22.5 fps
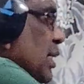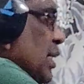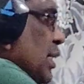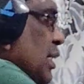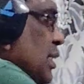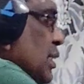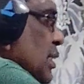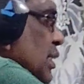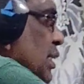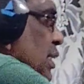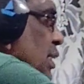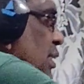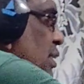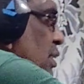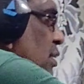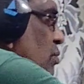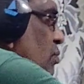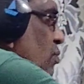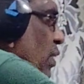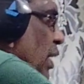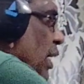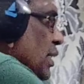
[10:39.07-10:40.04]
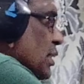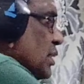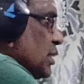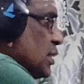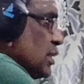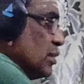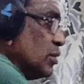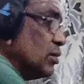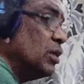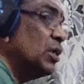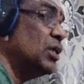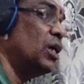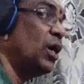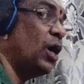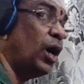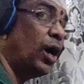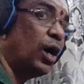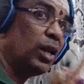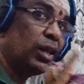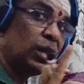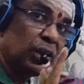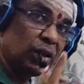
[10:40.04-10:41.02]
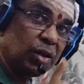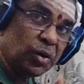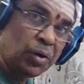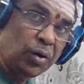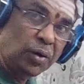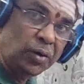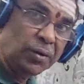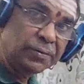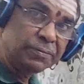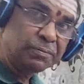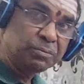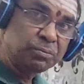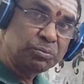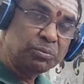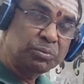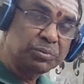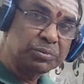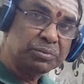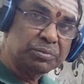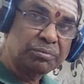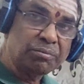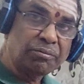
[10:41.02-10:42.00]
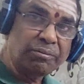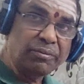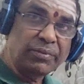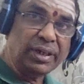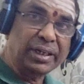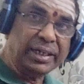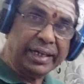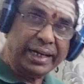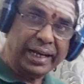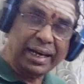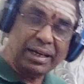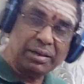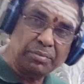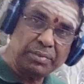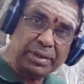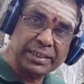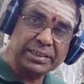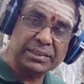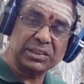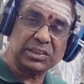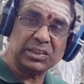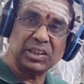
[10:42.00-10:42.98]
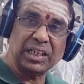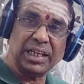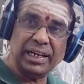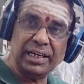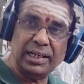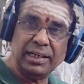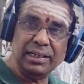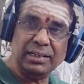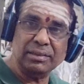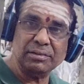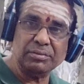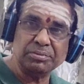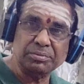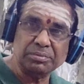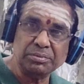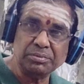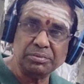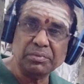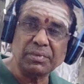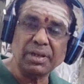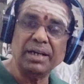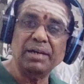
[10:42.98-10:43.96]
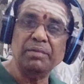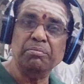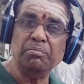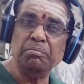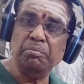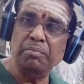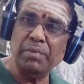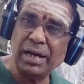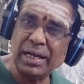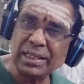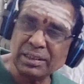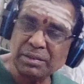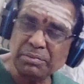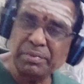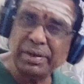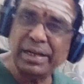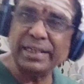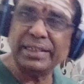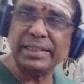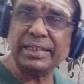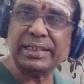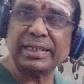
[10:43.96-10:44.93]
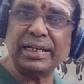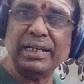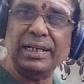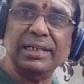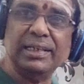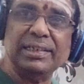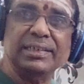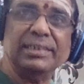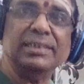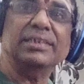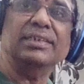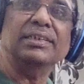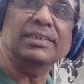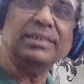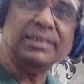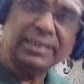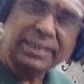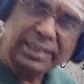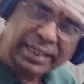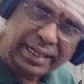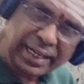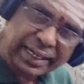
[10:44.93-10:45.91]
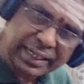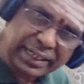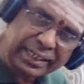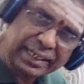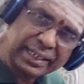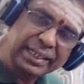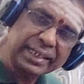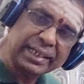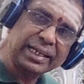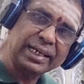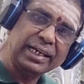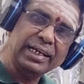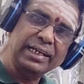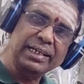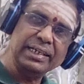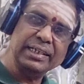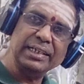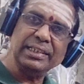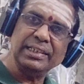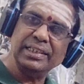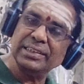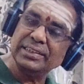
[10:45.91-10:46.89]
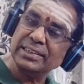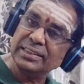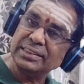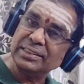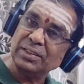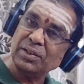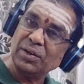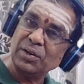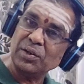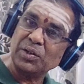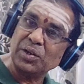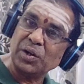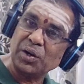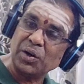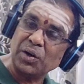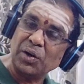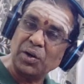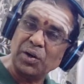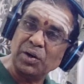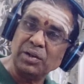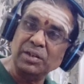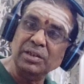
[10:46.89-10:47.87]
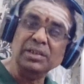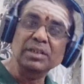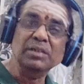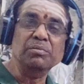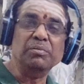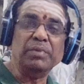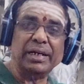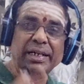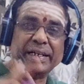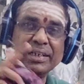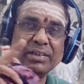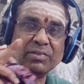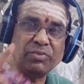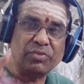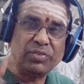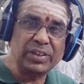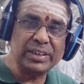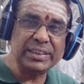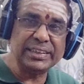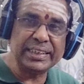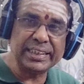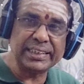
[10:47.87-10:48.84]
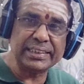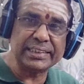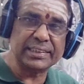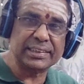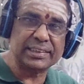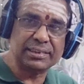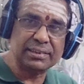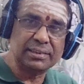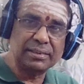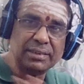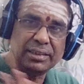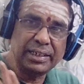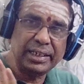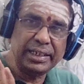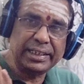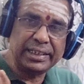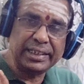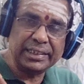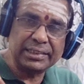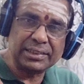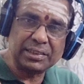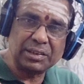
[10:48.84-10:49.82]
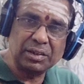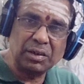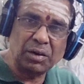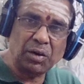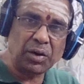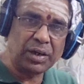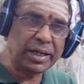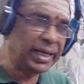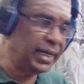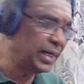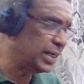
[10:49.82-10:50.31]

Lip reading: in this fashion. Although, dimensionally, mathematically, technically, this is not wrong. But in physics, it is not